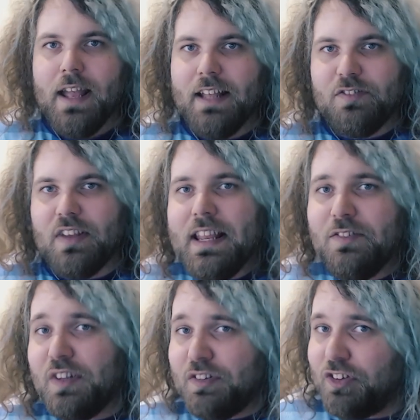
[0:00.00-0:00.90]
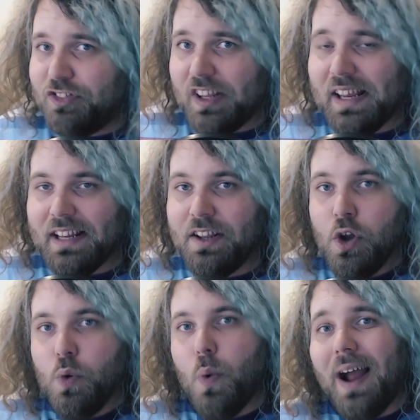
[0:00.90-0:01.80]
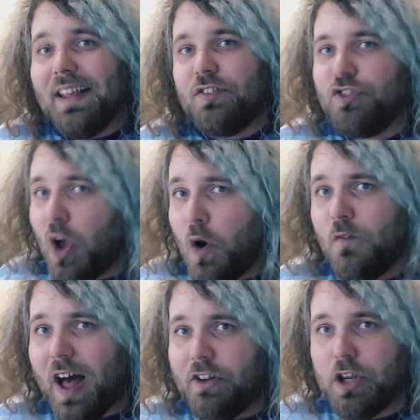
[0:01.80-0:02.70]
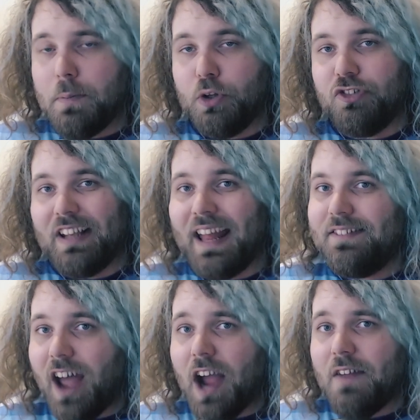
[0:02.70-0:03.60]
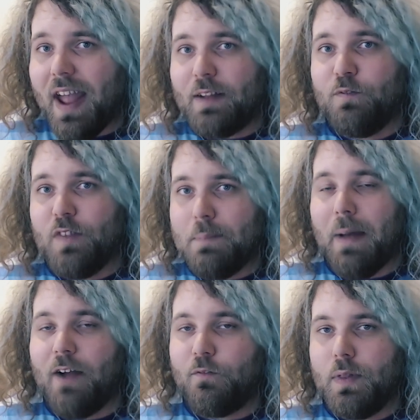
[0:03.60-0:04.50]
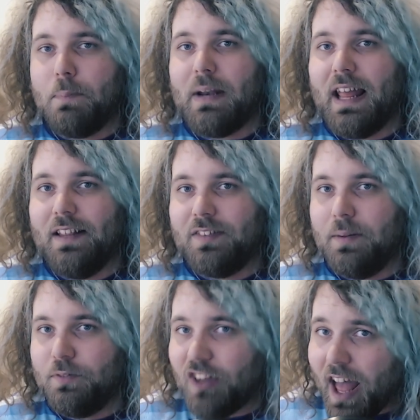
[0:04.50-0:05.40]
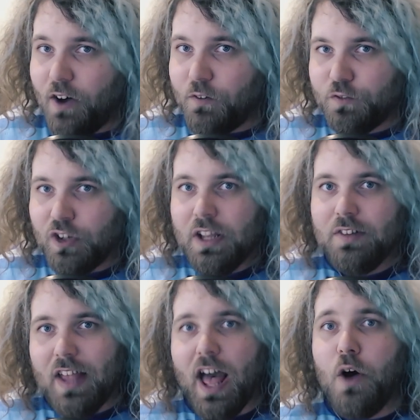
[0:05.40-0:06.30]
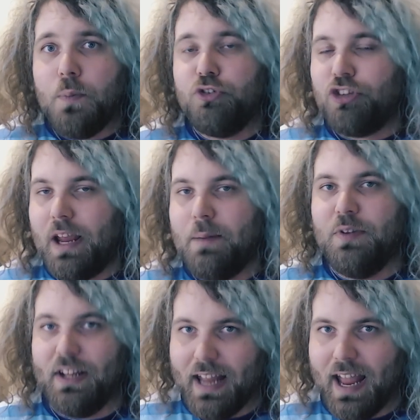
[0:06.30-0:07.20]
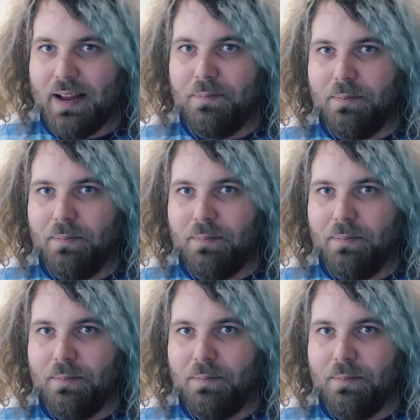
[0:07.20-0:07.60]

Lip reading: It's easy to see why it's so valuable to get direct feedback from the players themselves to help shape the game.